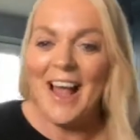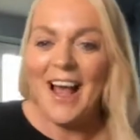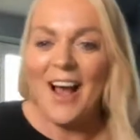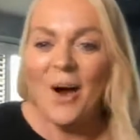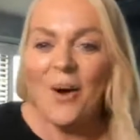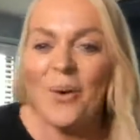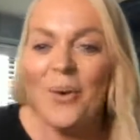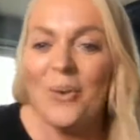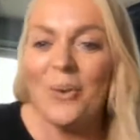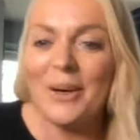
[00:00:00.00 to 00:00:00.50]

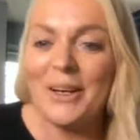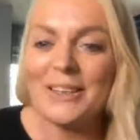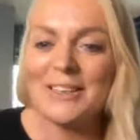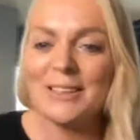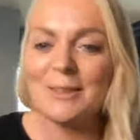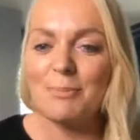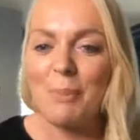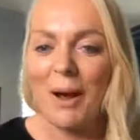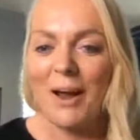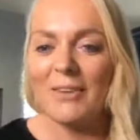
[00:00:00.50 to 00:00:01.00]
Oh, an
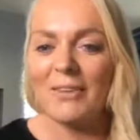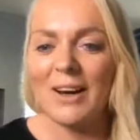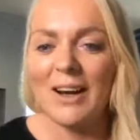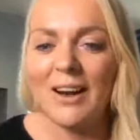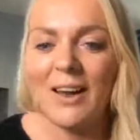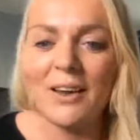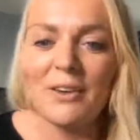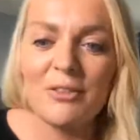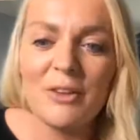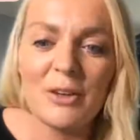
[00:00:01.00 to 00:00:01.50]
aspiring
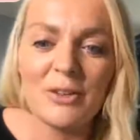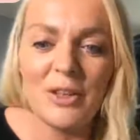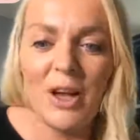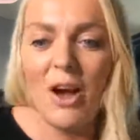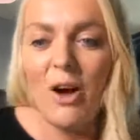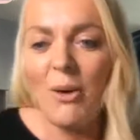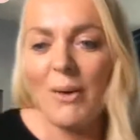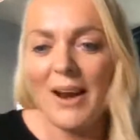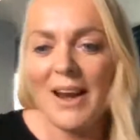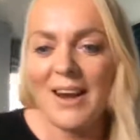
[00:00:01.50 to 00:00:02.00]
life coach.
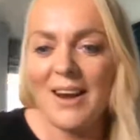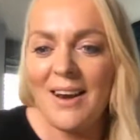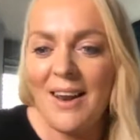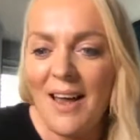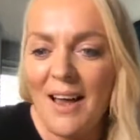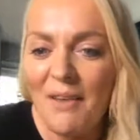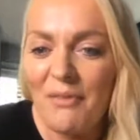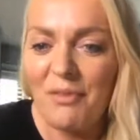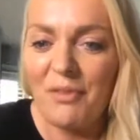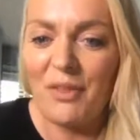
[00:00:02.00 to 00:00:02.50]
Oh, I
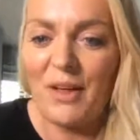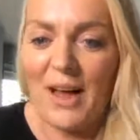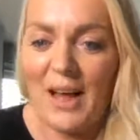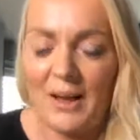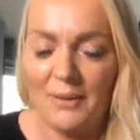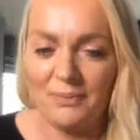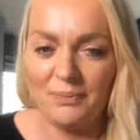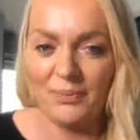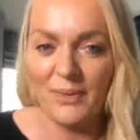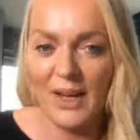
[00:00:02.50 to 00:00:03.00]
love
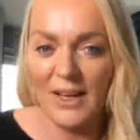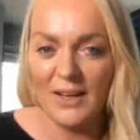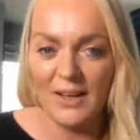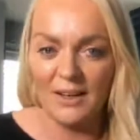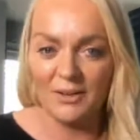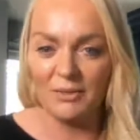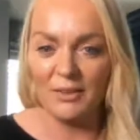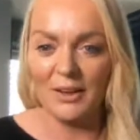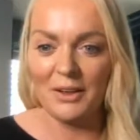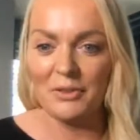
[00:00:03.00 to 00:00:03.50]
that. I
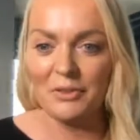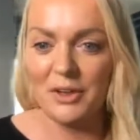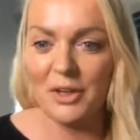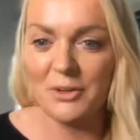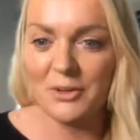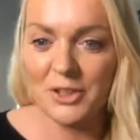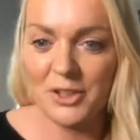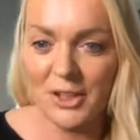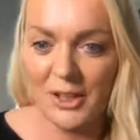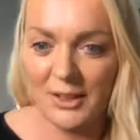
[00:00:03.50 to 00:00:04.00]
love life
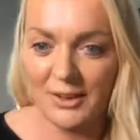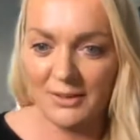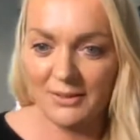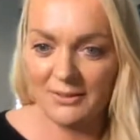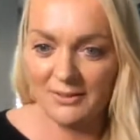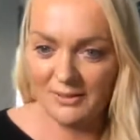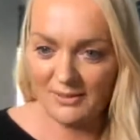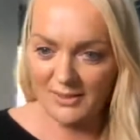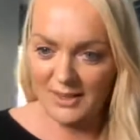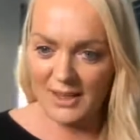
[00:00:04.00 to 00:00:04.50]
coaching.
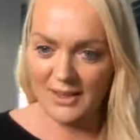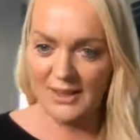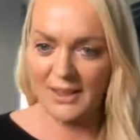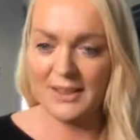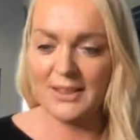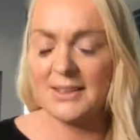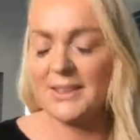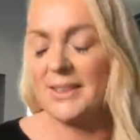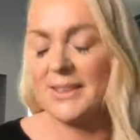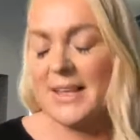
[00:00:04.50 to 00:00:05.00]
I think
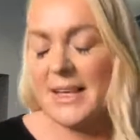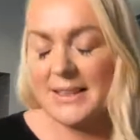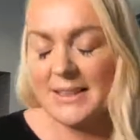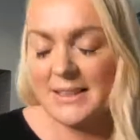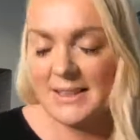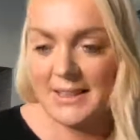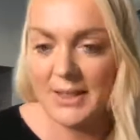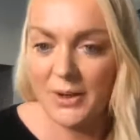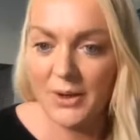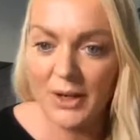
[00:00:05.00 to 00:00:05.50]
it's
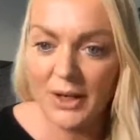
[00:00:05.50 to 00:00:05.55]
necessary.